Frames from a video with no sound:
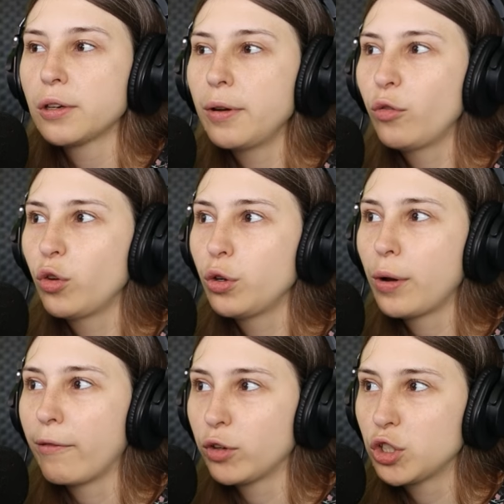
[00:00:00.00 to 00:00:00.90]
So if you do
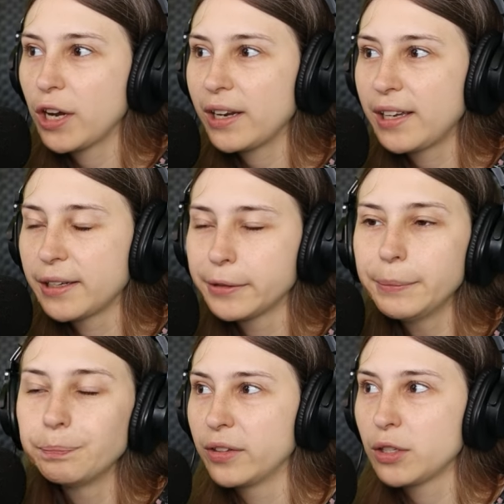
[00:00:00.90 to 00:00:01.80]
have your chat
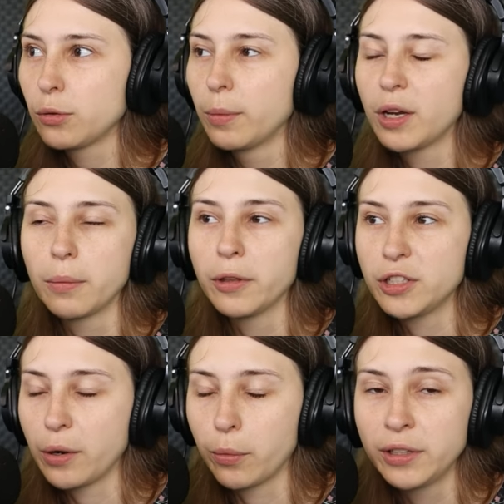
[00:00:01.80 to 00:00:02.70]
here, this will become the
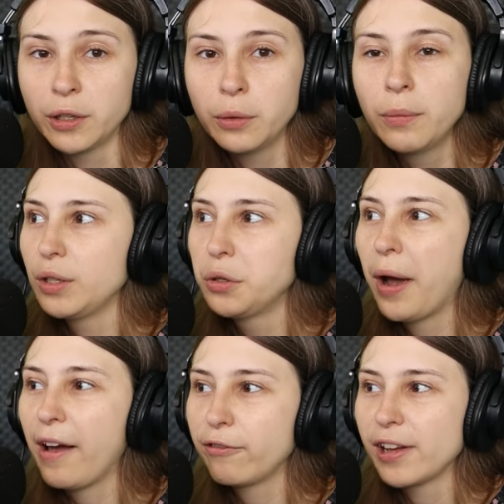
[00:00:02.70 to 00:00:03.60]
chat window. You
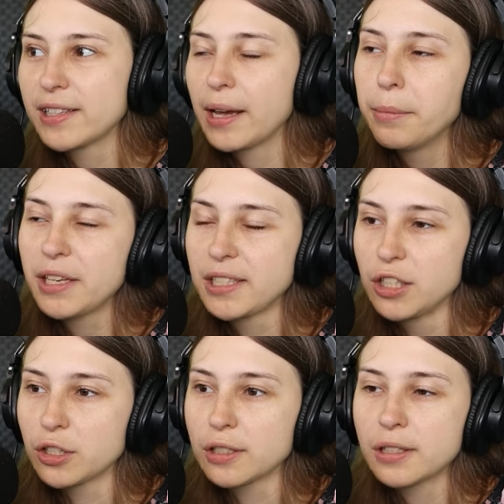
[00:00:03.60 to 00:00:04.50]
have like 10
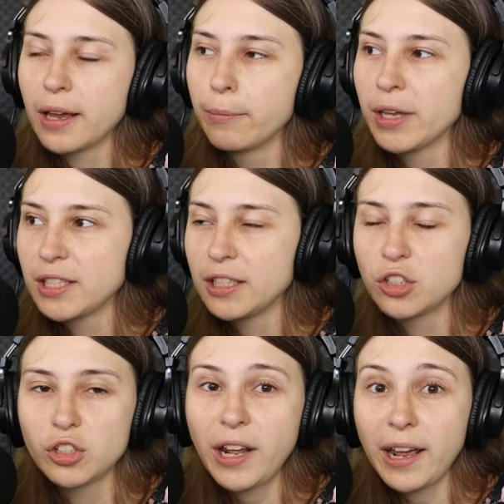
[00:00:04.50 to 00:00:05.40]
messages and
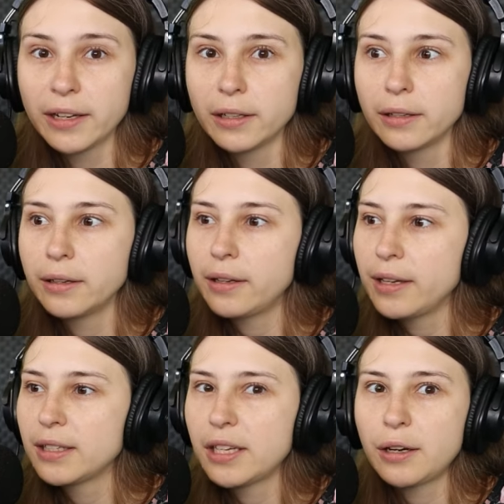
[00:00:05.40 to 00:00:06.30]
message 10
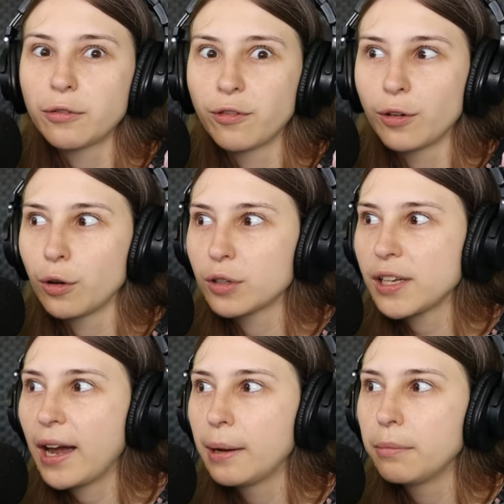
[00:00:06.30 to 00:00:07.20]
is here for a long
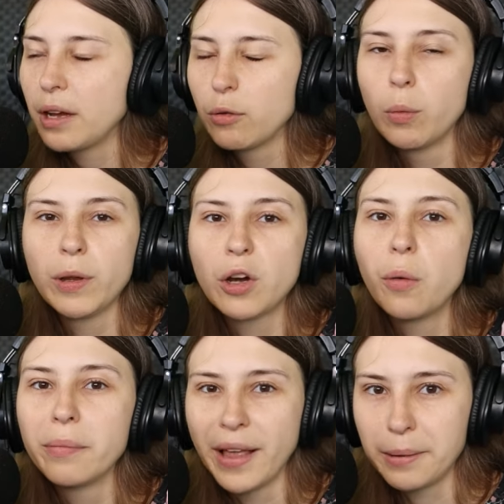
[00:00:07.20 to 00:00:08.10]
time, it will
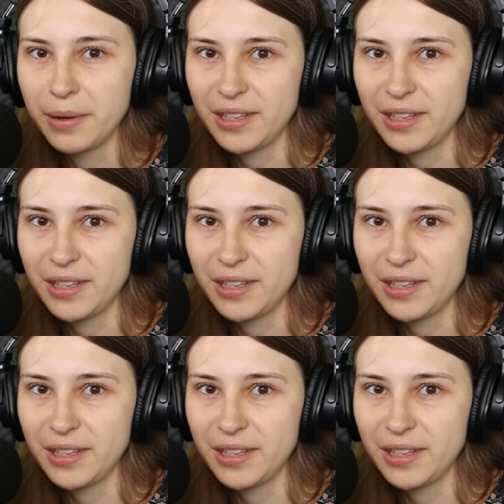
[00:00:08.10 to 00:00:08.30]
become nine